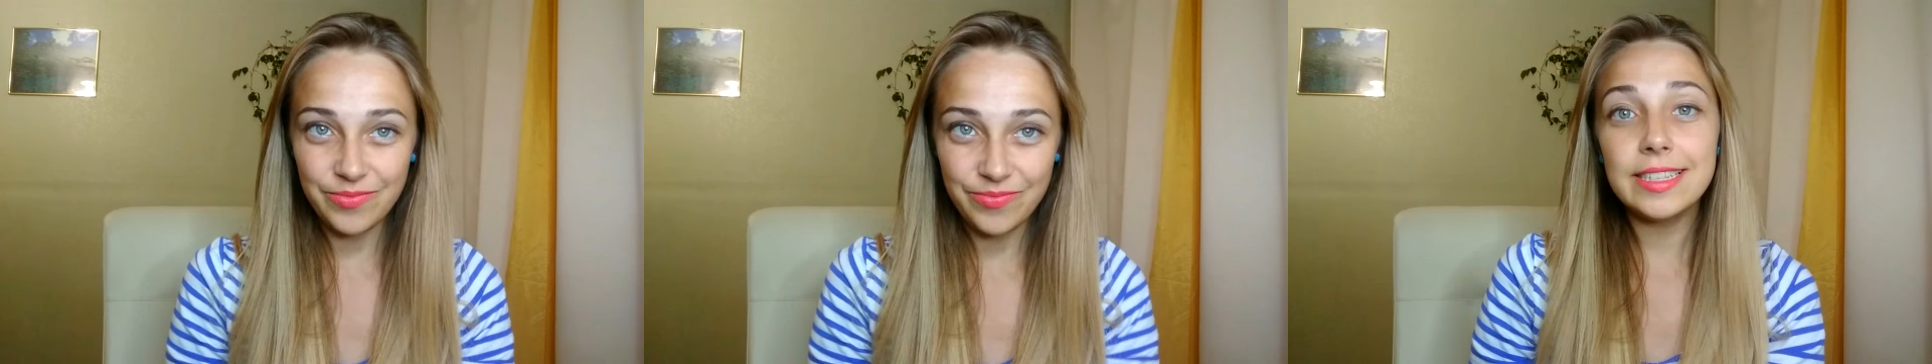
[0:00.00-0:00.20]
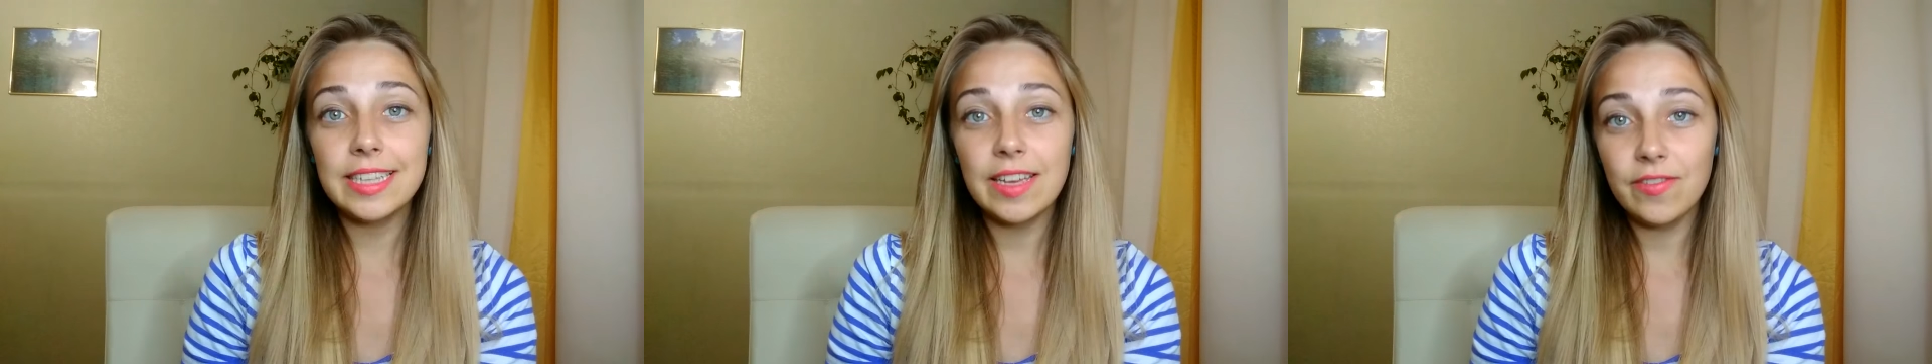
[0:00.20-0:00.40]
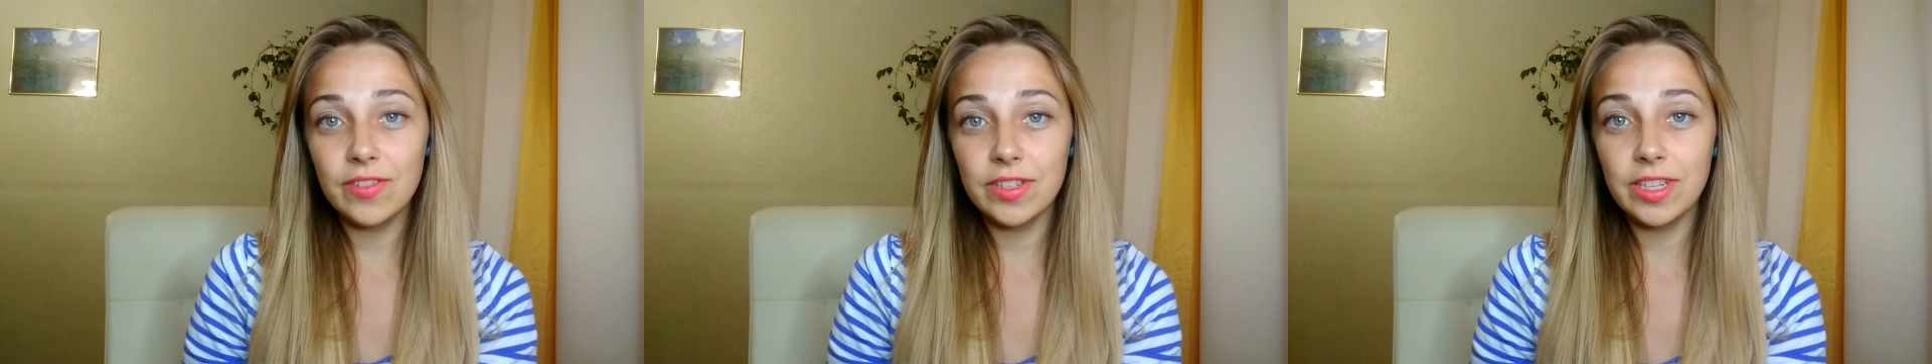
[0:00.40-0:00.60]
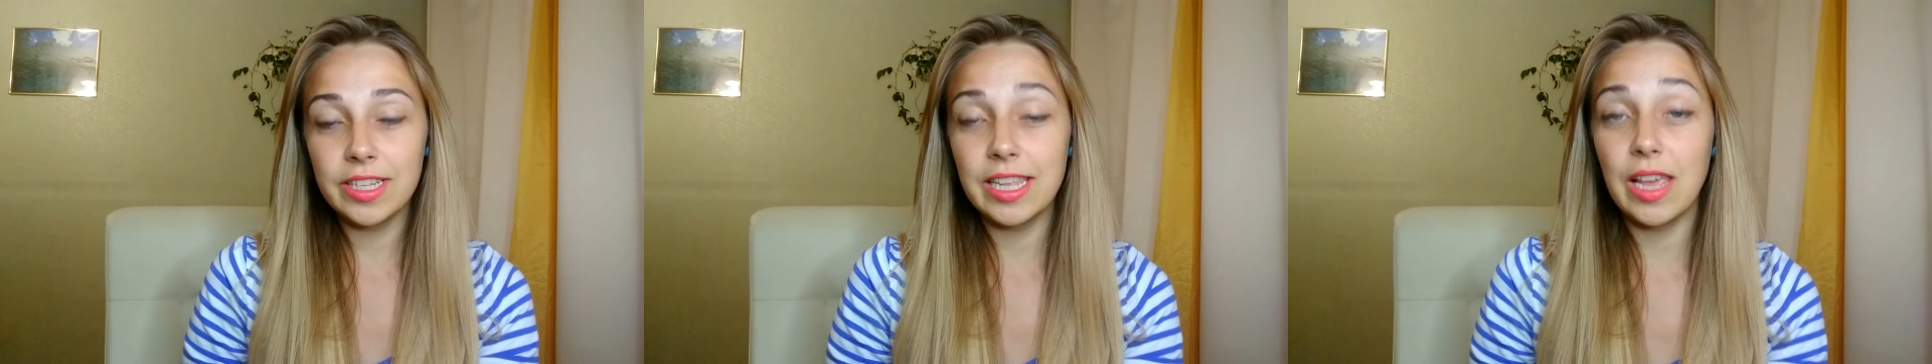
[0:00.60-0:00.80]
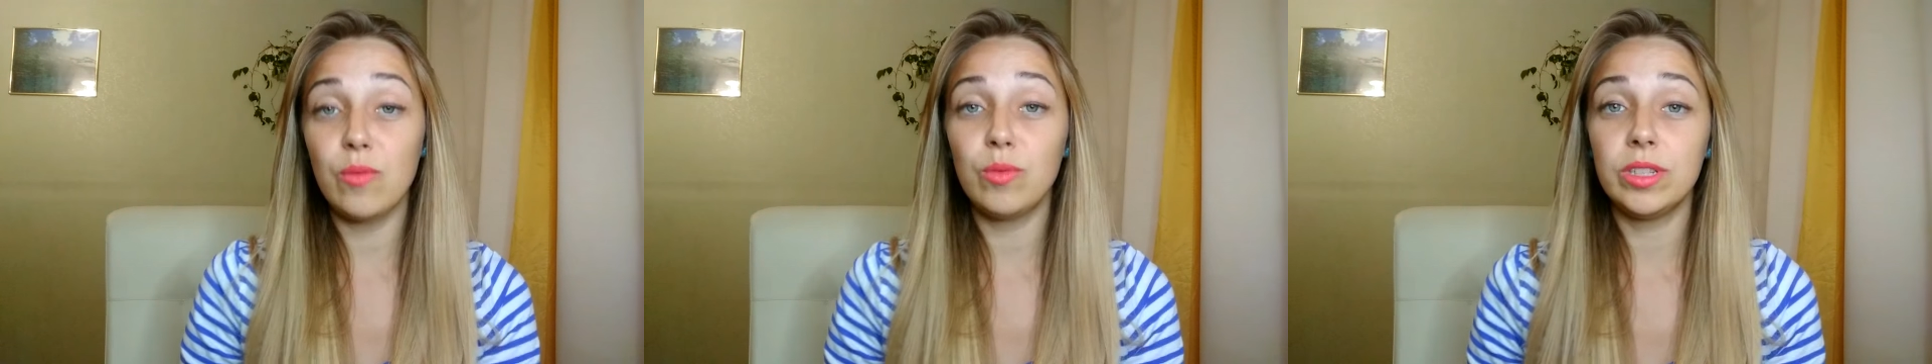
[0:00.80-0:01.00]

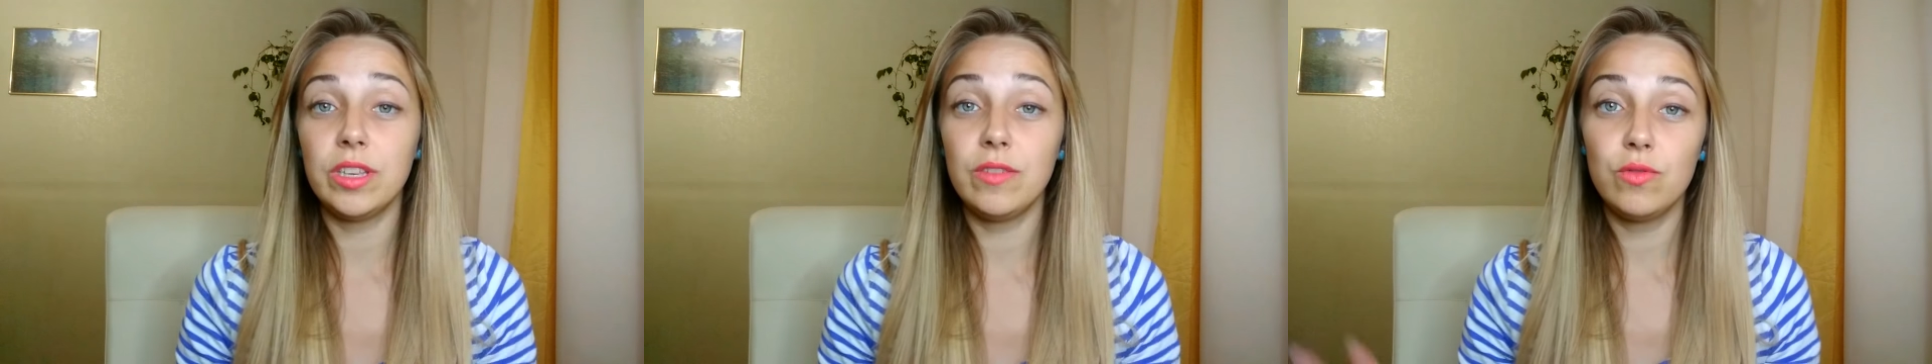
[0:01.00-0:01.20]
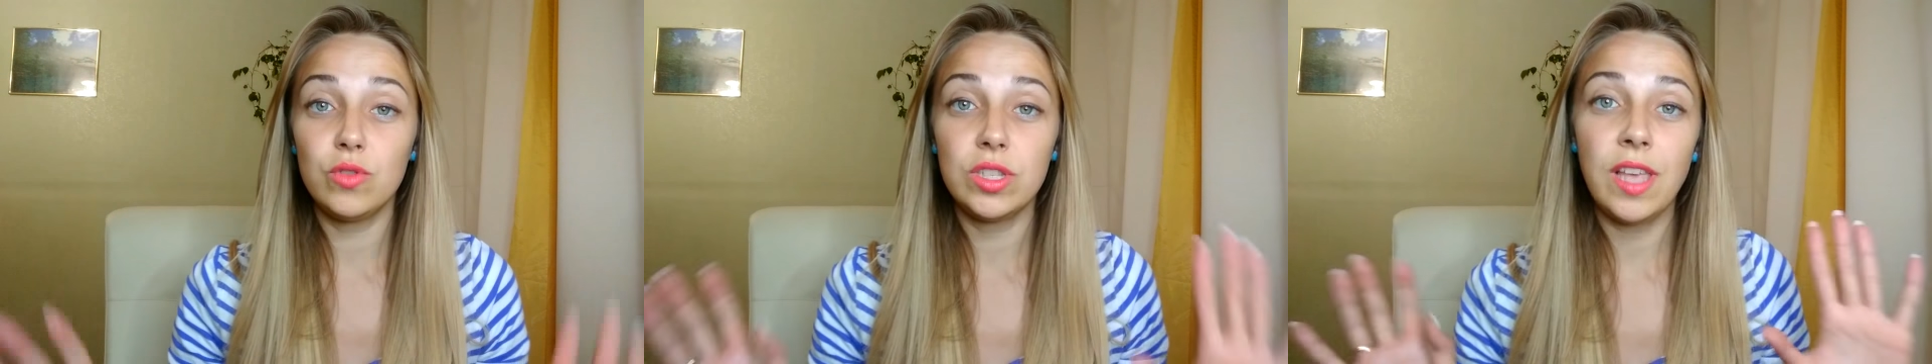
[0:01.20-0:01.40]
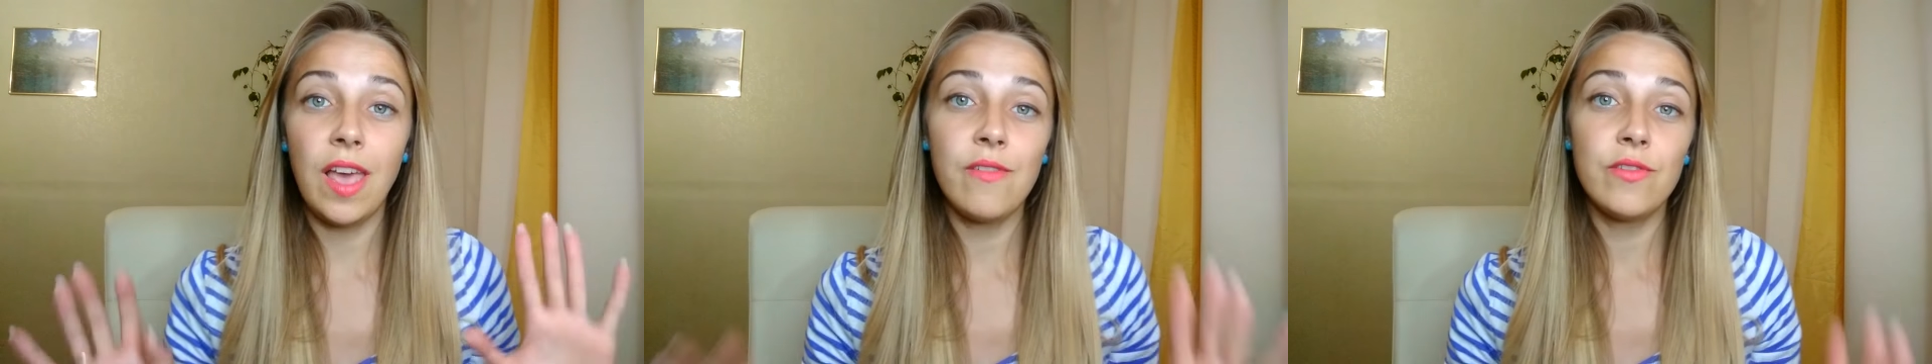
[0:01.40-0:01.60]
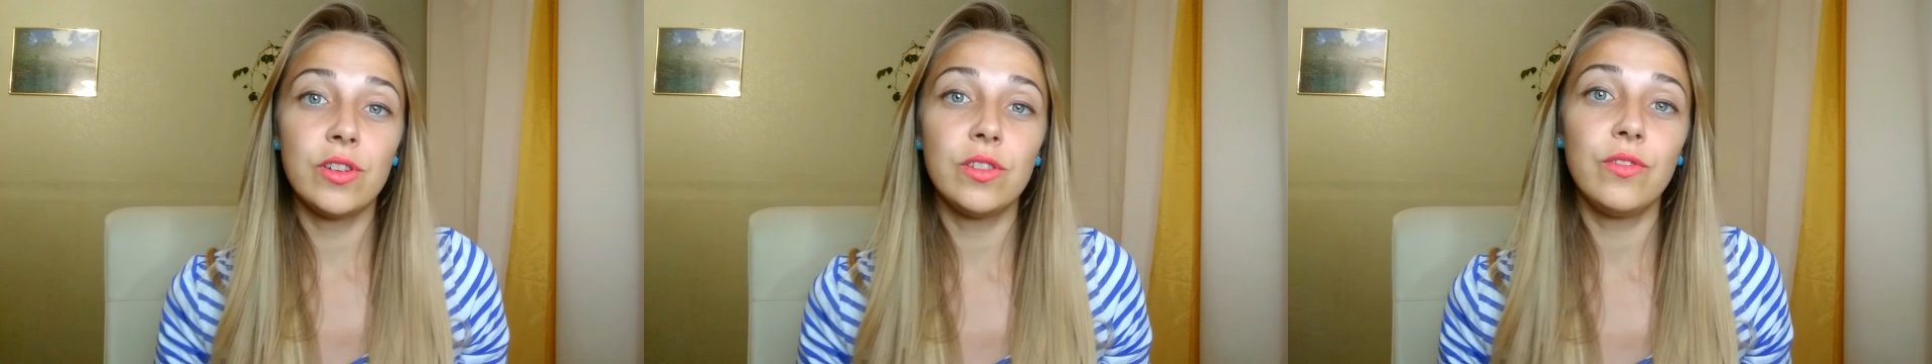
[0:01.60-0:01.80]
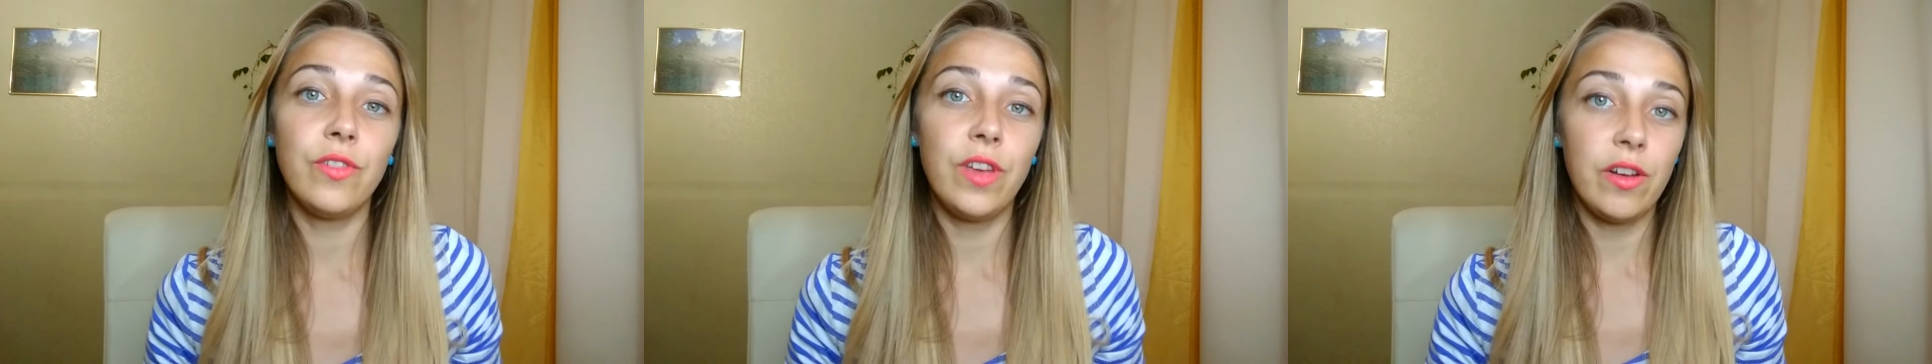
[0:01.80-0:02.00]
Definitely I will give you
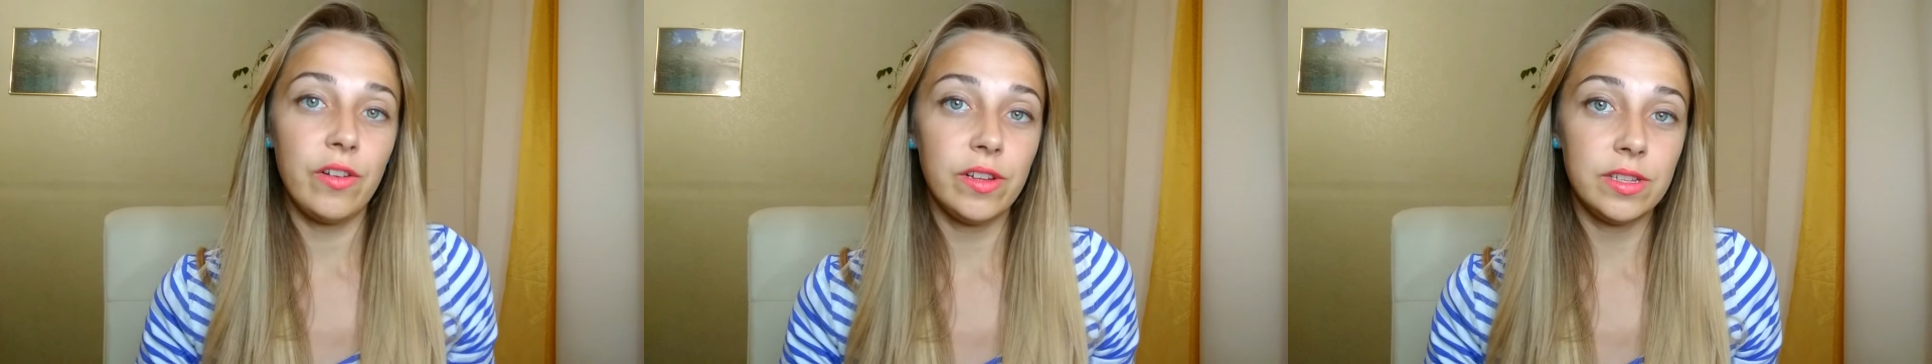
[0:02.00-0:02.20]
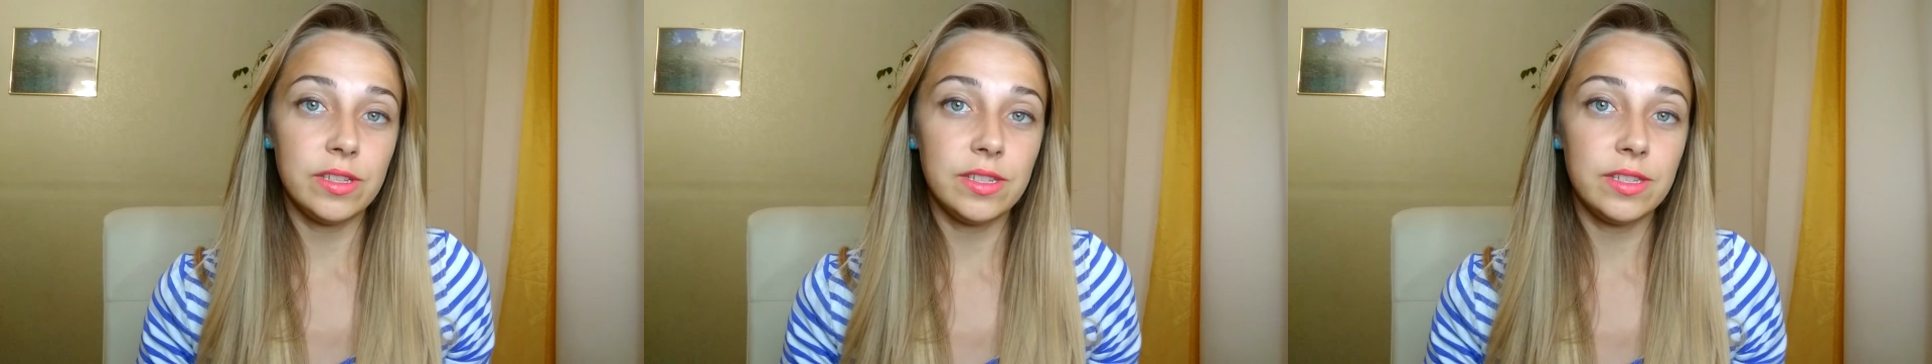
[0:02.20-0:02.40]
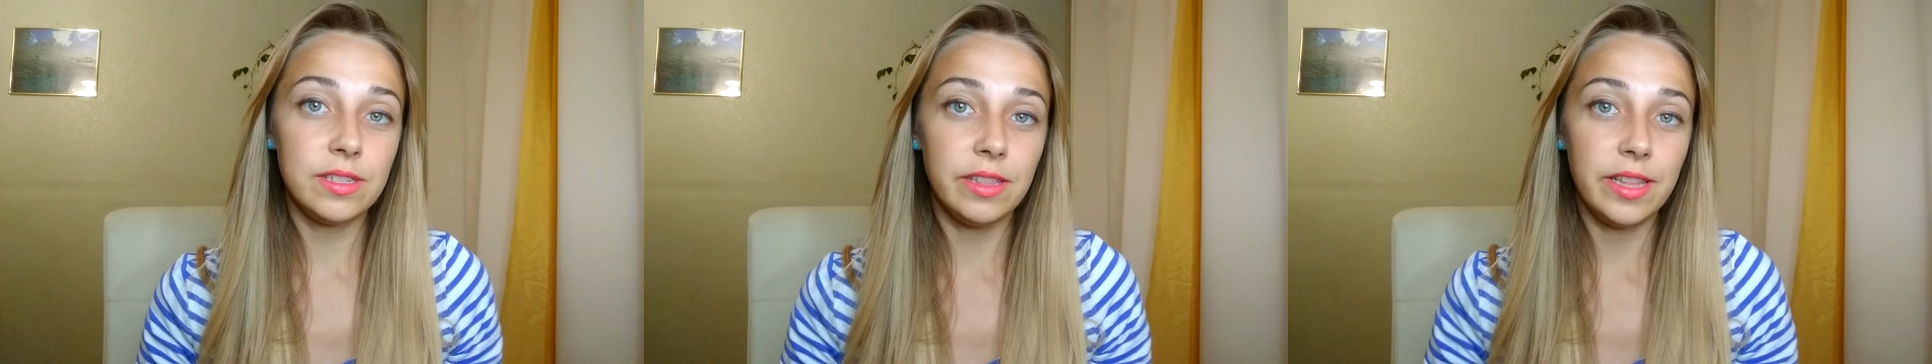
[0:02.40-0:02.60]
several variants.